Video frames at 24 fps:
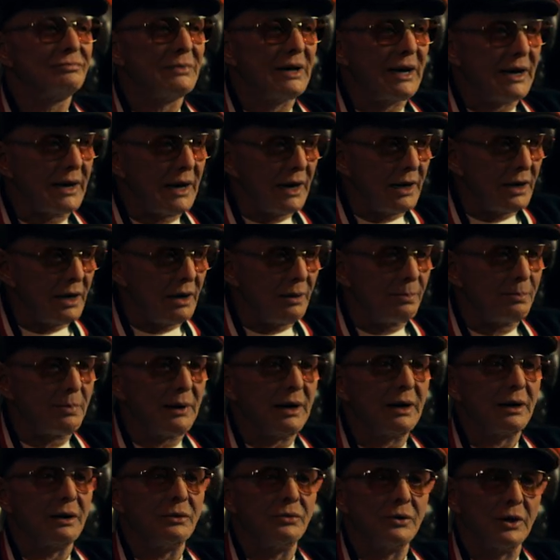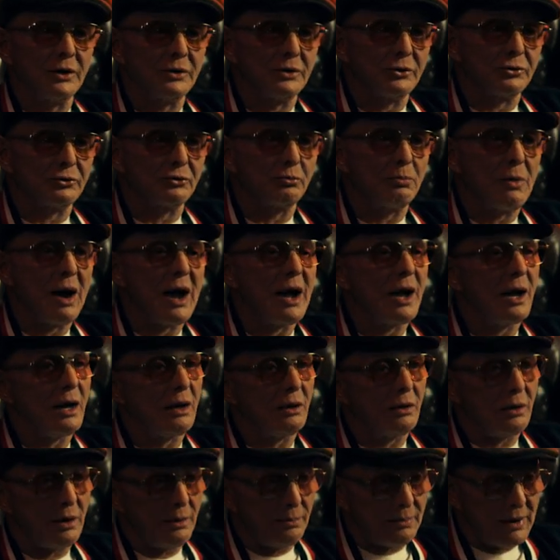I got up, I another
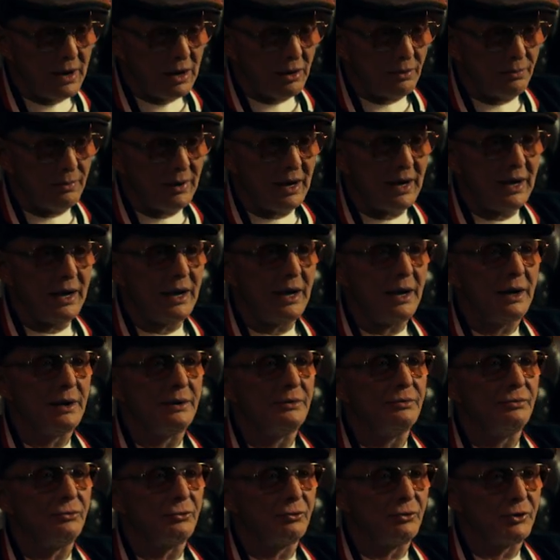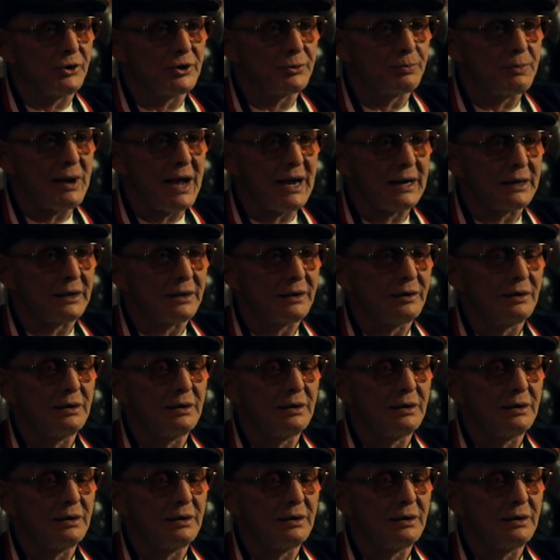smile, I bowed my head in respect.